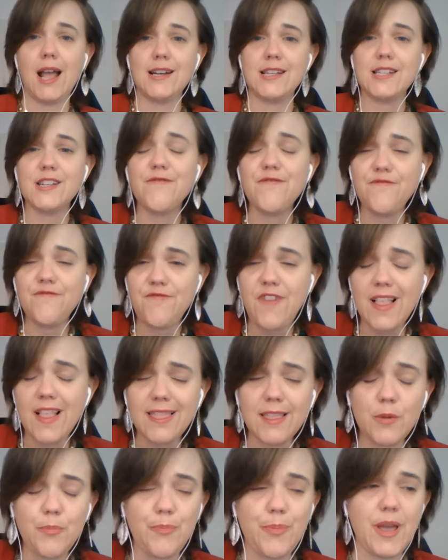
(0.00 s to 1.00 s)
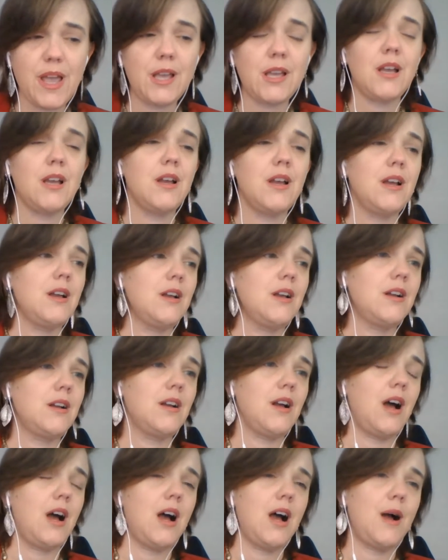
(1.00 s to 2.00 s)
developing
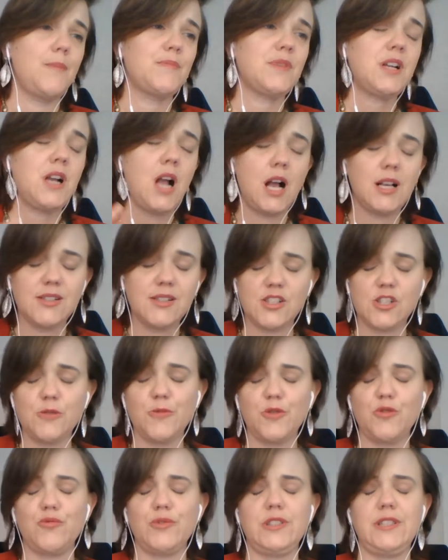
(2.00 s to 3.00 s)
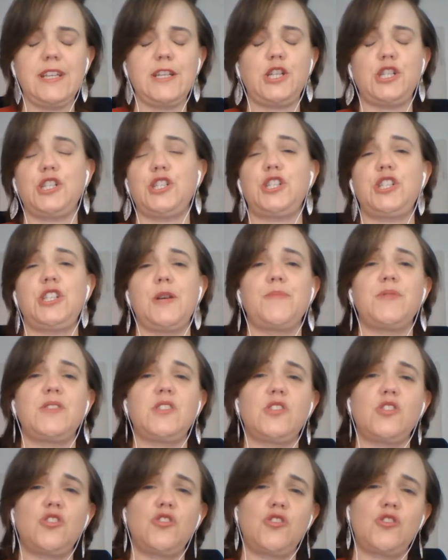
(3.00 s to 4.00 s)
customer
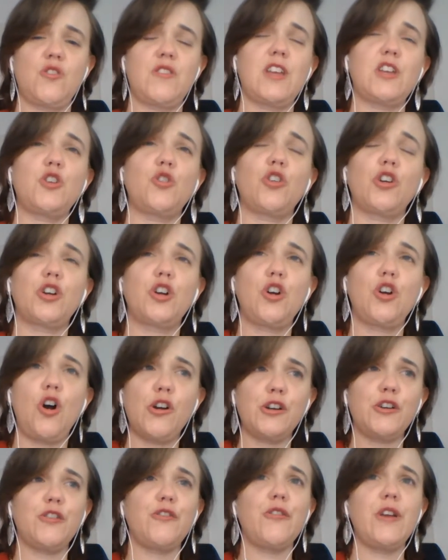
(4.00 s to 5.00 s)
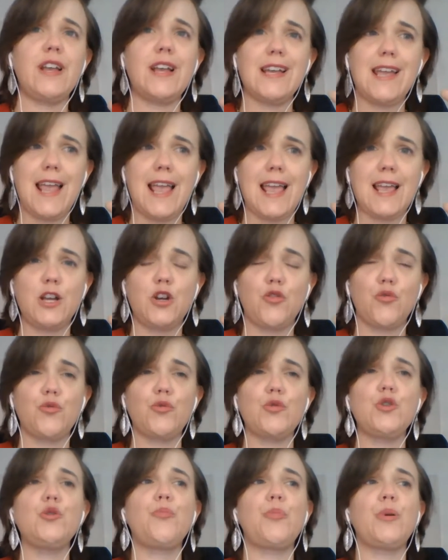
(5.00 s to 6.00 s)
relationships so that you're garnering a
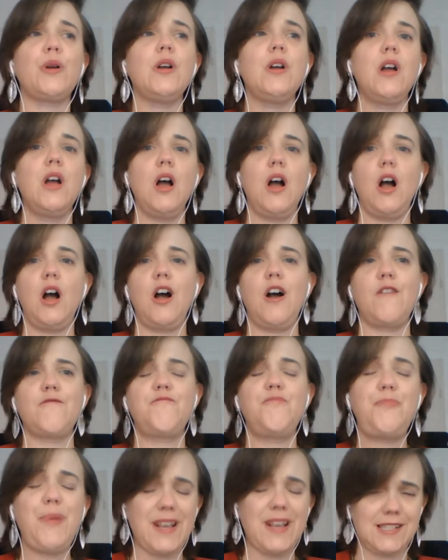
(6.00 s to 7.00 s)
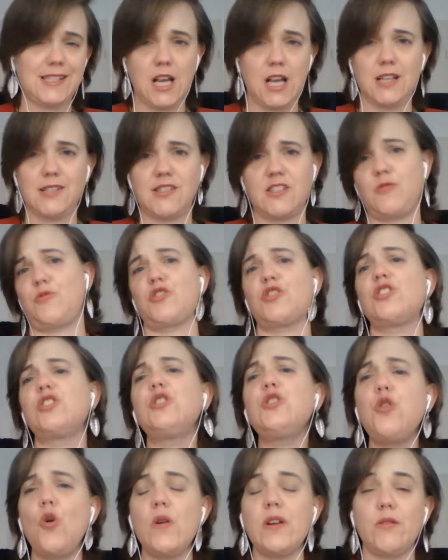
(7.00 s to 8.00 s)
group of best customers,
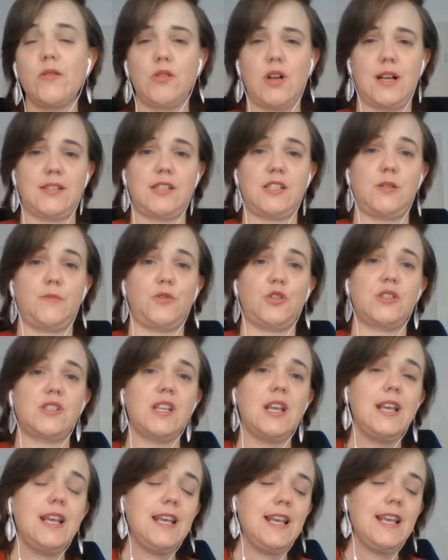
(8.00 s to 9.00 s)
loyal customers.